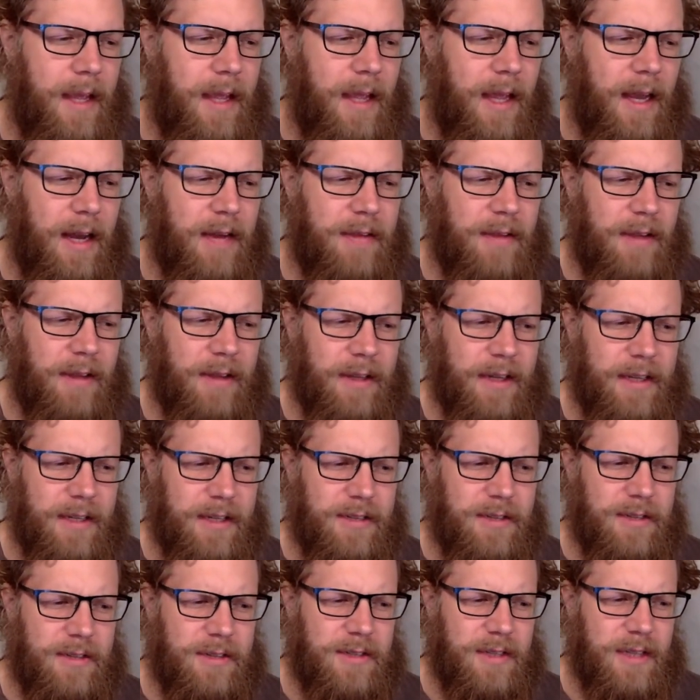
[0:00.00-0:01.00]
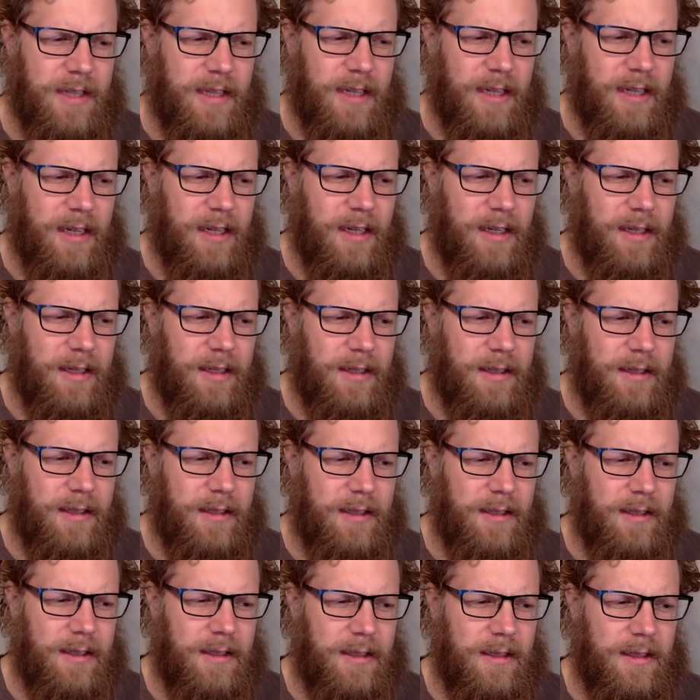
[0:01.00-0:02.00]
I found that interesting.
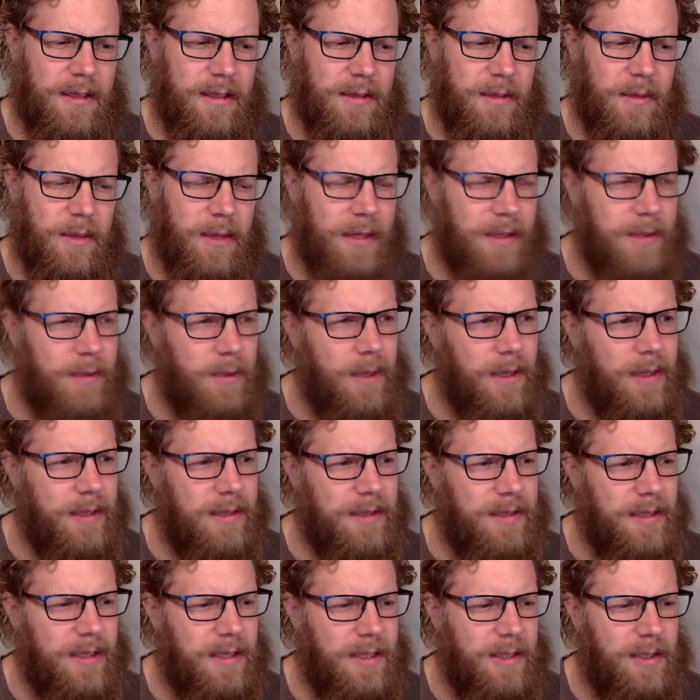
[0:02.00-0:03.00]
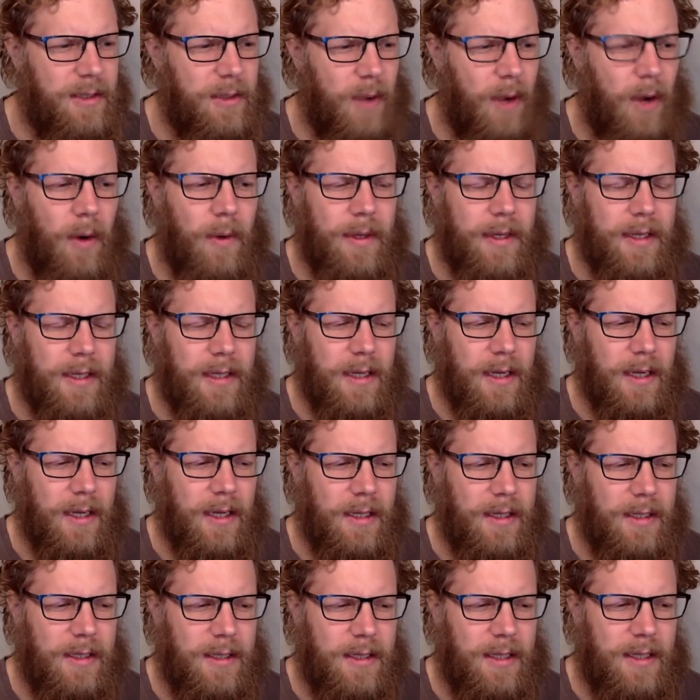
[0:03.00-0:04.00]
What else did he do? Oh, he
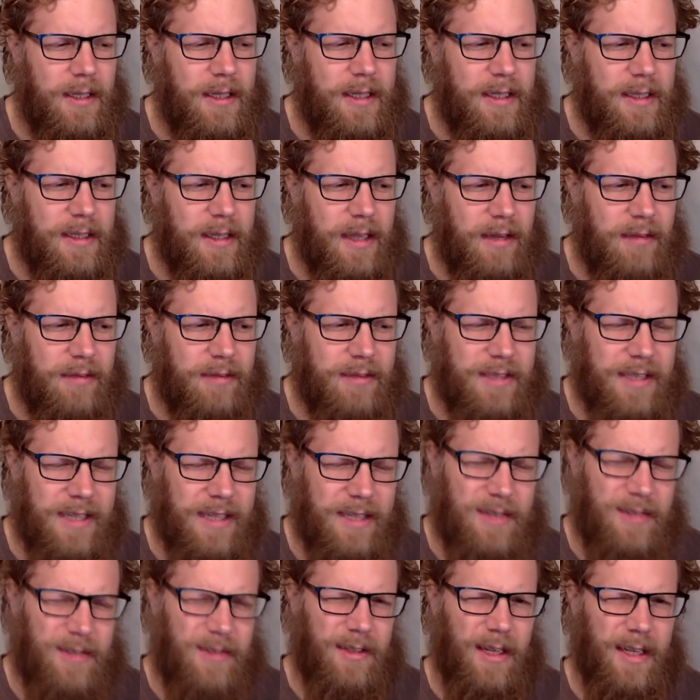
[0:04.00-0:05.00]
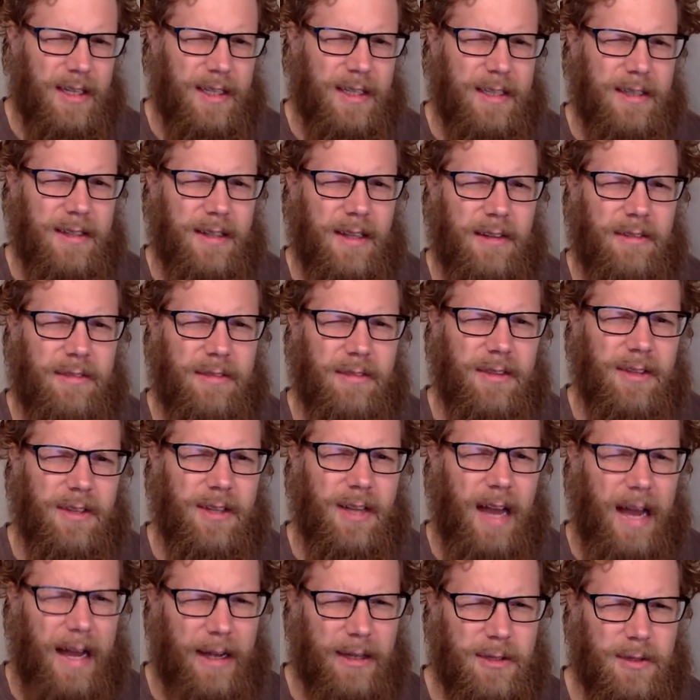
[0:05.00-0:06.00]
left yesterday. He left
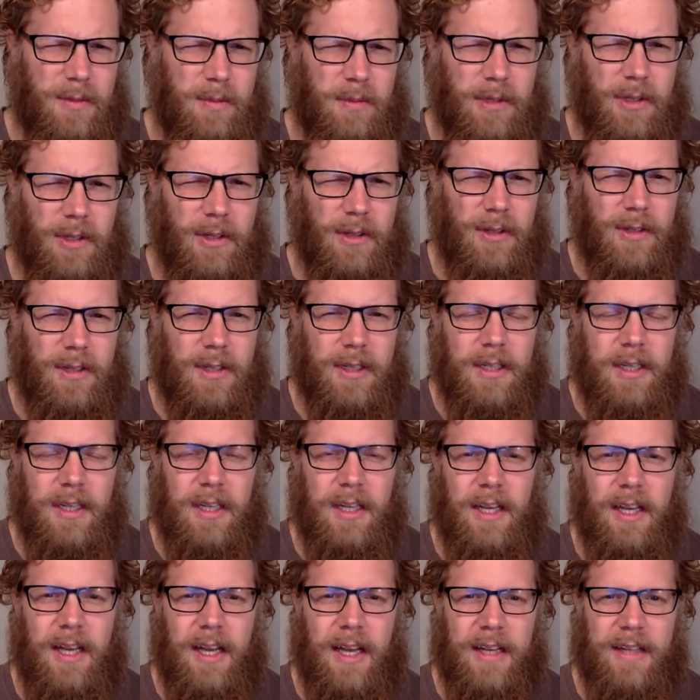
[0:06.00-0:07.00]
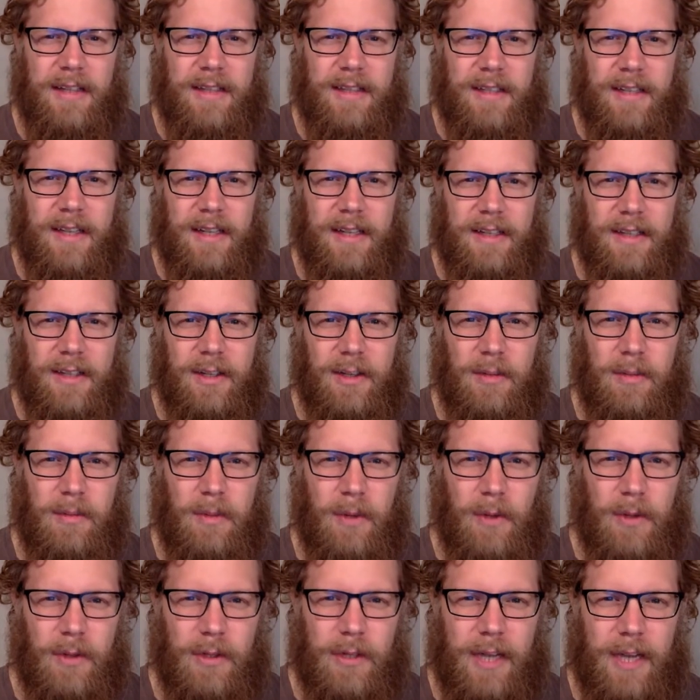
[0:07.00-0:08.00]
the hospital and did a little
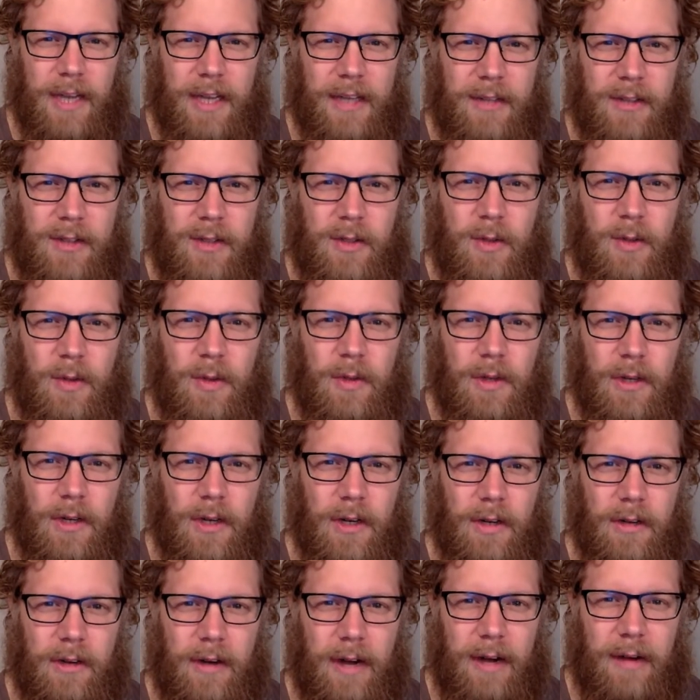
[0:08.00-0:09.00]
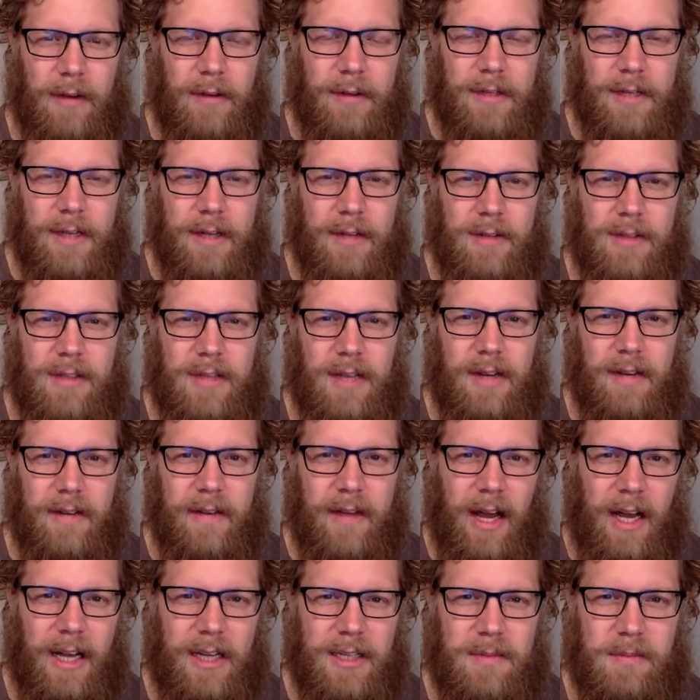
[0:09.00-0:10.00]
motorcade tour around the outside of the
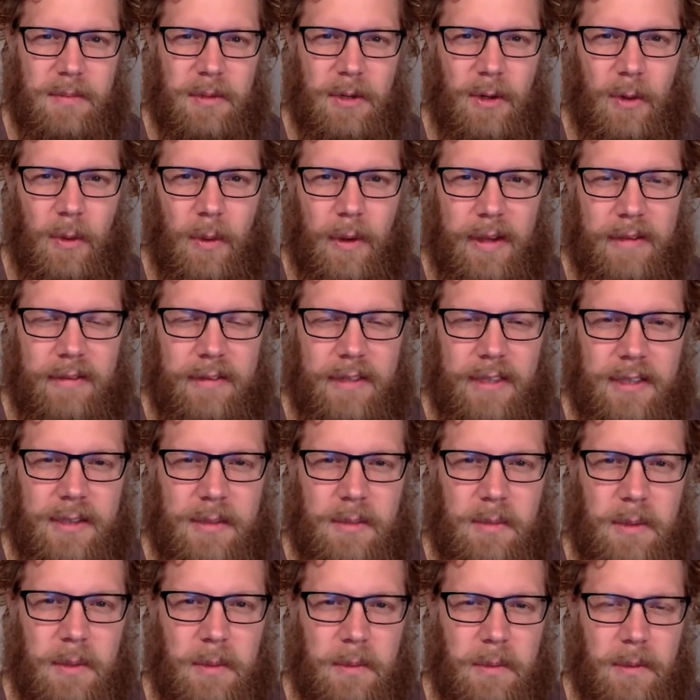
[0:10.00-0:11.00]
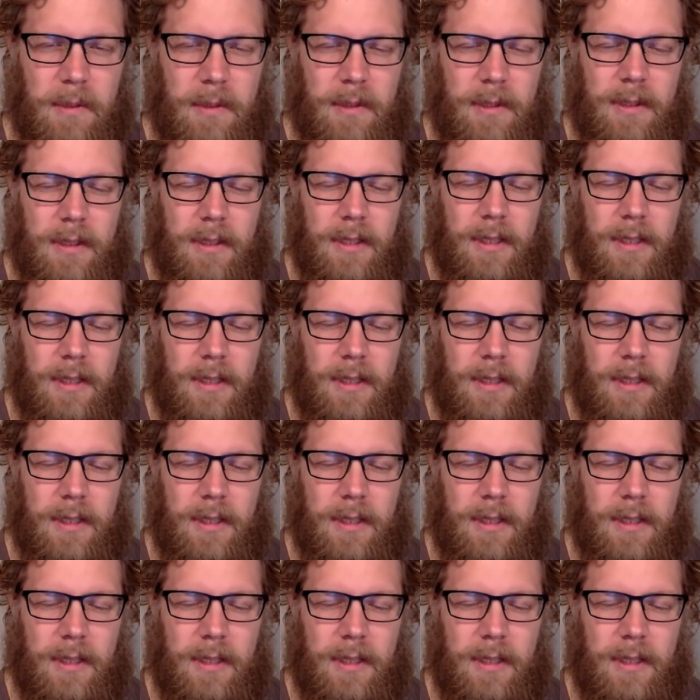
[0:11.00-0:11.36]
hospital, waving to people.